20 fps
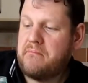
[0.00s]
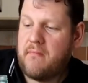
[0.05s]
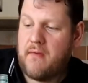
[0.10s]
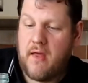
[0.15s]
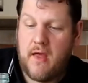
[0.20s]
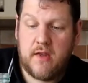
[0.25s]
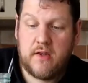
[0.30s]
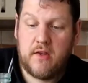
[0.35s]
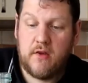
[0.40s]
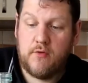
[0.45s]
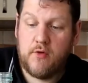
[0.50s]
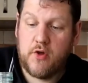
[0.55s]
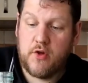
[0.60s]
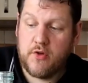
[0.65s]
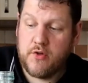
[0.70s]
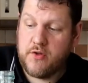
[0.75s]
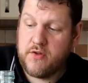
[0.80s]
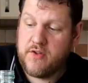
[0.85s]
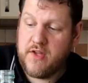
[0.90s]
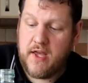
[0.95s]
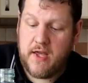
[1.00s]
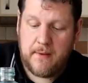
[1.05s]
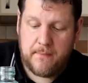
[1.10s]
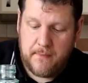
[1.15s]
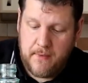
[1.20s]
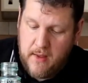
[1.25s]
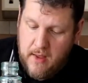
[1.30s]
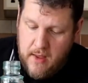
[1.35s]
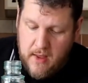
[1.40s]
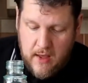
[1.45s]
It's difficult to say.
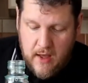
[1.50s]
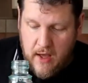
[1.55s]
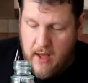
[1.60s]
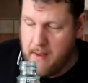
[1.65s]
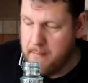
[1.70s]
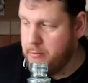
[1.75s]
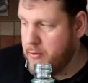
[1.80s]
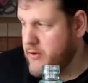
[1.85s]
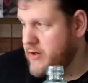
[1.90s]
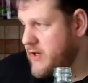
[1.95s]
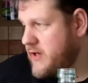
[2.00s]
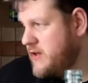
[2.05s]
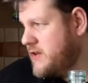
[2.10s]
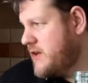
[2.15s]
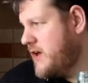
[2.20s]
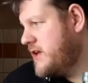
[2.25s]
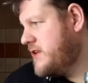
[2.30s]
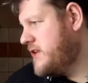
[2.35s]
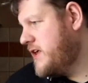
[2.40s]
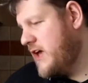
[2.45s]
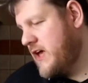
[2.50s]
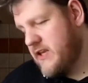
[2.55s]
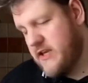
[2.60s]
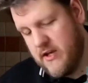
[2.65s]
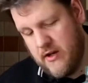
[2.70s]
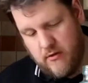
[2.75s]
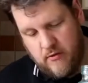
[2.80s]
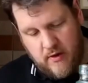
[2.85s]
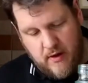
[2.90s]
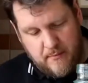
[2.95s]
I put inside the
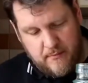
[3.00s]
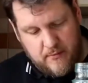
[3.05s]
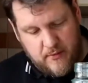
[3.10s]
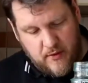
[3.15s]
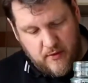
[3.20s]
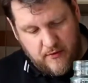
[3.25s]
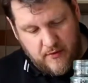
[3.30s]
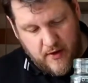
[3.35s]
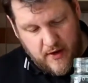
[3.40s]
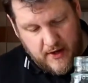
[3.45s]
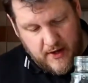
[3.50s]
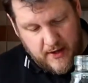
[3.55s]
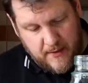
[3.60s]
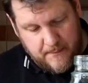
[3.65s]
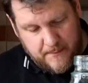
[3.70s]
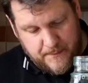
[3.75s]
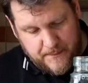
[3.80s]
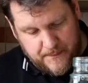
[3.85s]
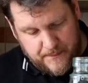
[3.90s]
18 grams of honey.